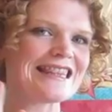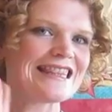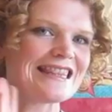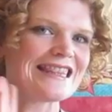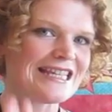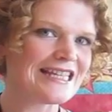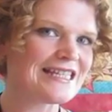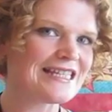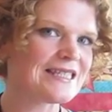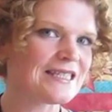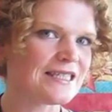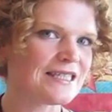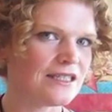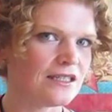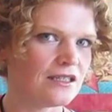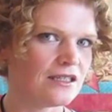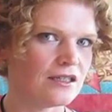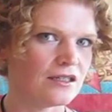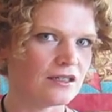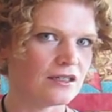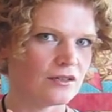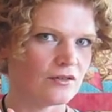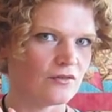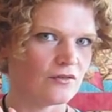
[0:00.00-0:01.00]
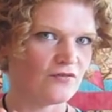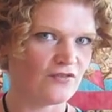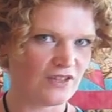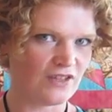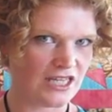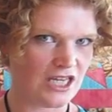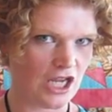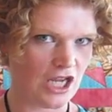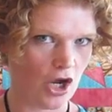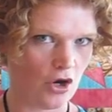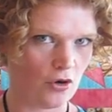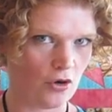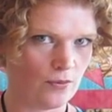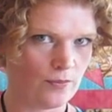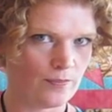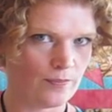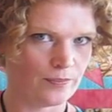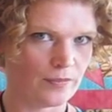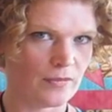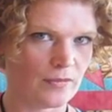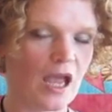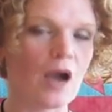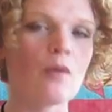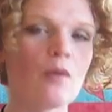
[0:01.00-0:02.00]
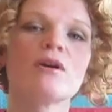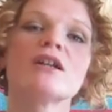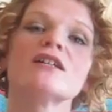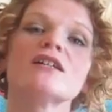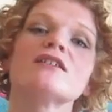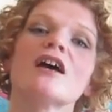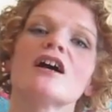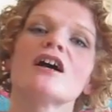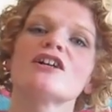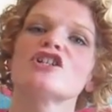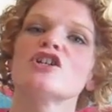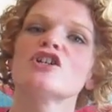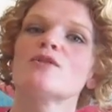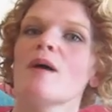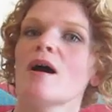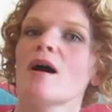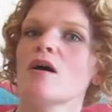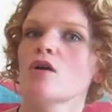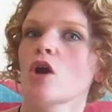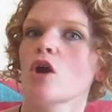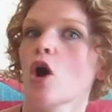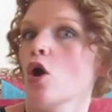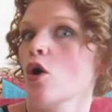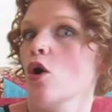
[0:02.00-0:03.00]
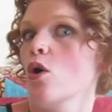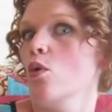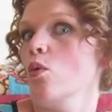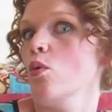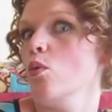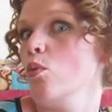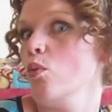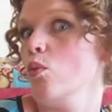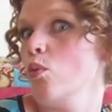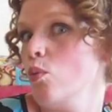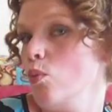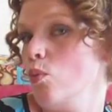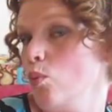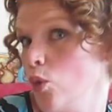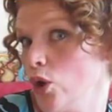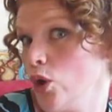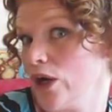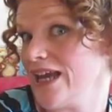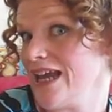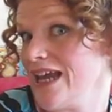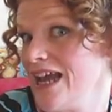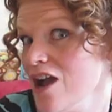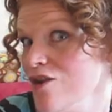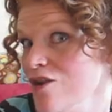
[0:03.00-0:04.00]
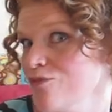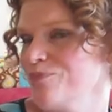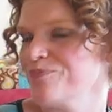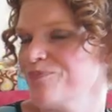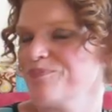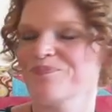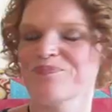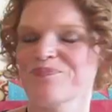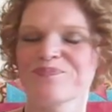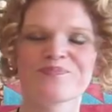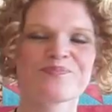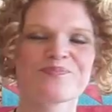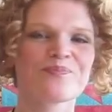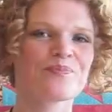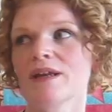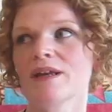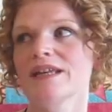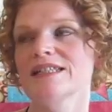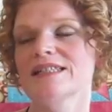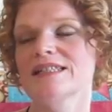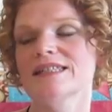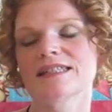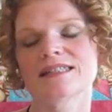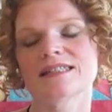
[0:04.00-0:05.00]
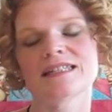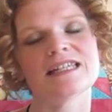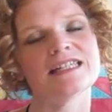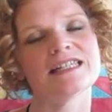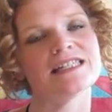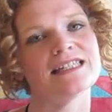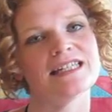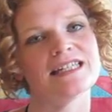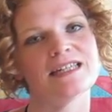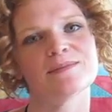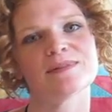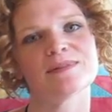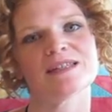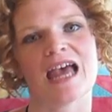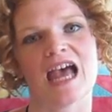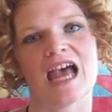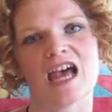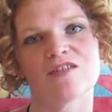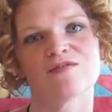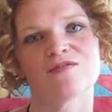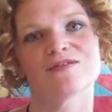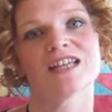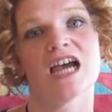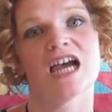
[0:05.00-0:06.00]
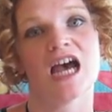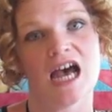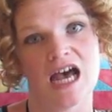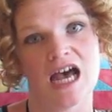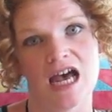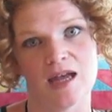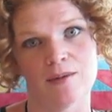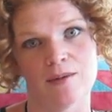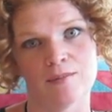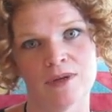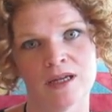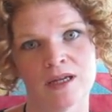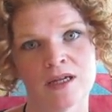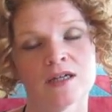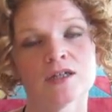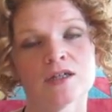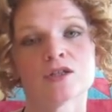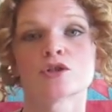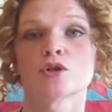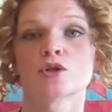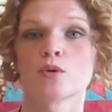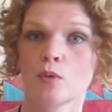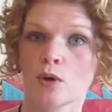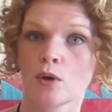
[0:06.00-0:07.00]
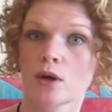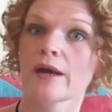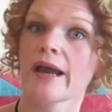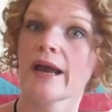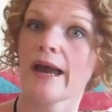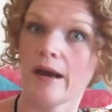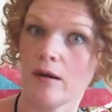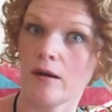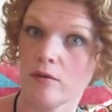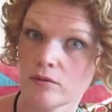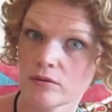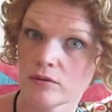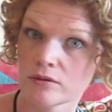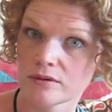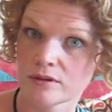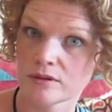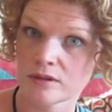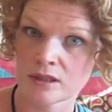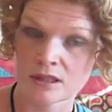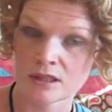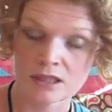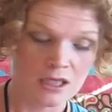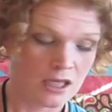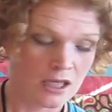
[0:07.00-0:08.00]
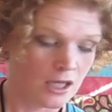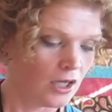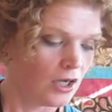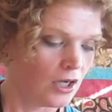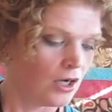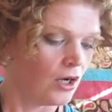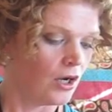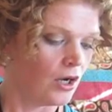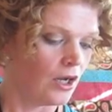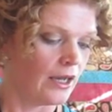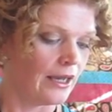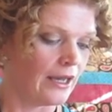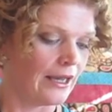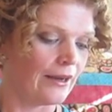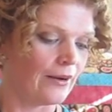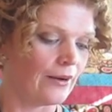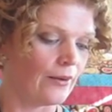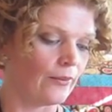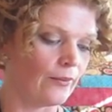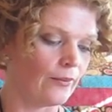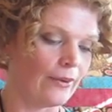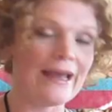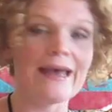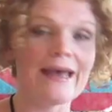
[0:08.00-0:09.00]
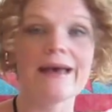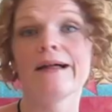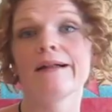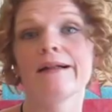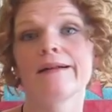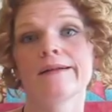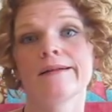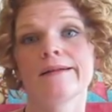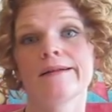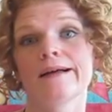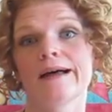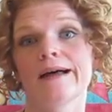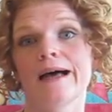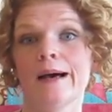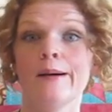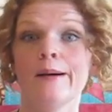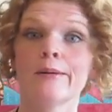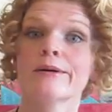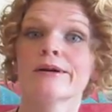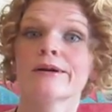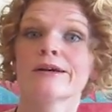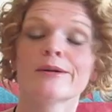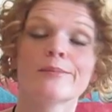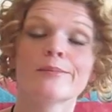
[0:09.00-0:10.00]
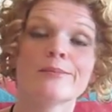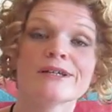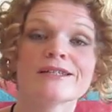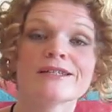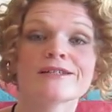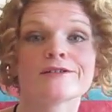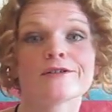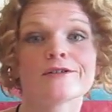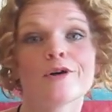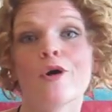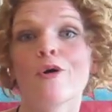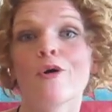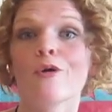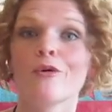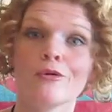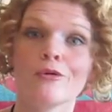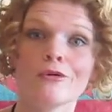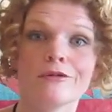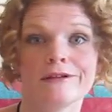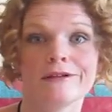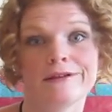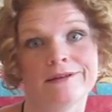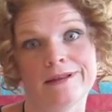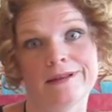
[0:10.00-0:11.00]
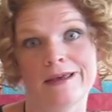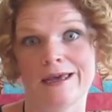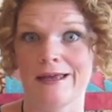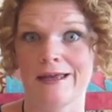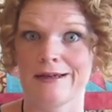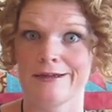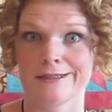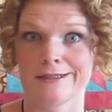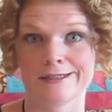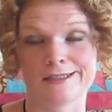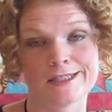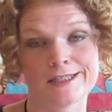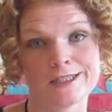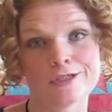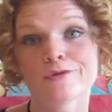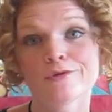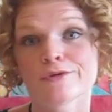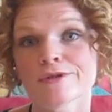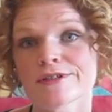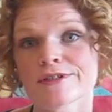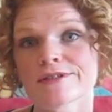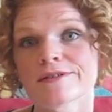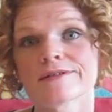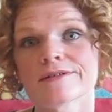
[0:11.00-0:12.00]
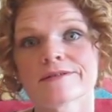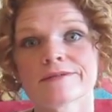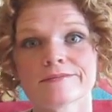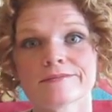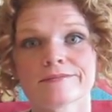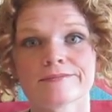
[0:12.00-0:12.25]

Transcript: In this video, I want to talk to you about working out. Nobody seems to have time to work out. Well, I'm gonna bust a hole in that excuse.